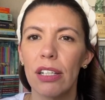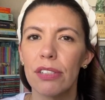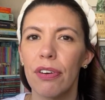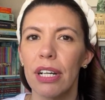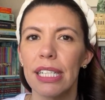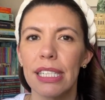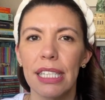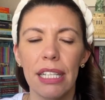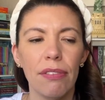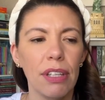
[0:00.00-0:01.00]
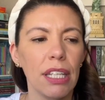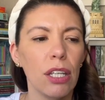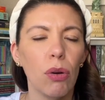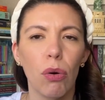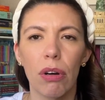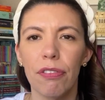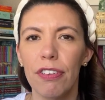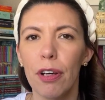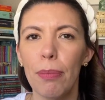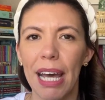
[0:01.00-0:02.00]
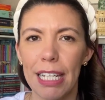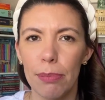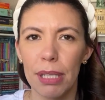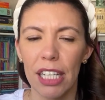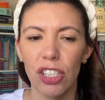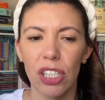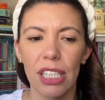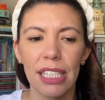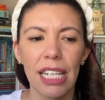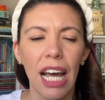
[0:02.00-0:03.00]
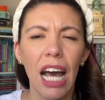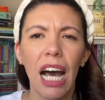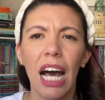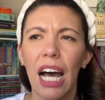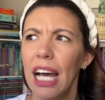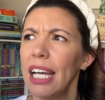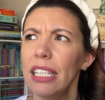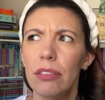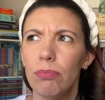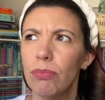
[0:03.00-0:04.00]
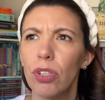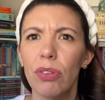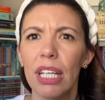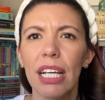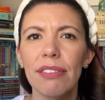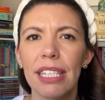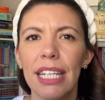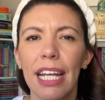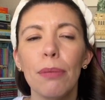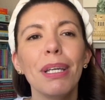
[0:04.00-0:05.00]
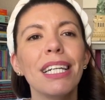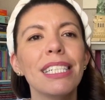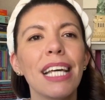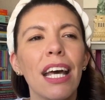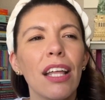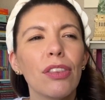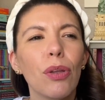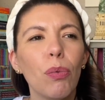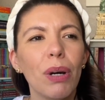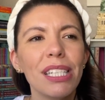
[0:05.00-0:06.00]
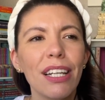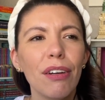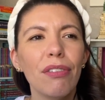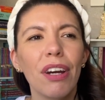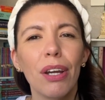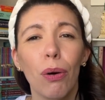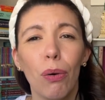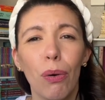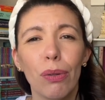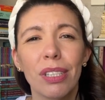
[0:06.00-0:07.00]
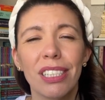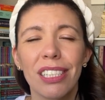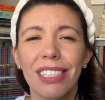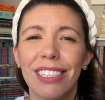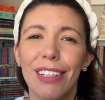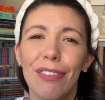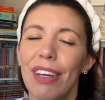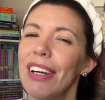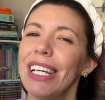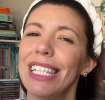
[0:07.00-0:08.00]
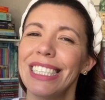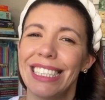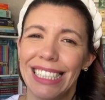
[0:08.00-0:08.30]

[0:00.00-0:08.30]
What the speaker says: as far as TV or film adaptations, I don't think I've seen any, because the ones that are very old just look very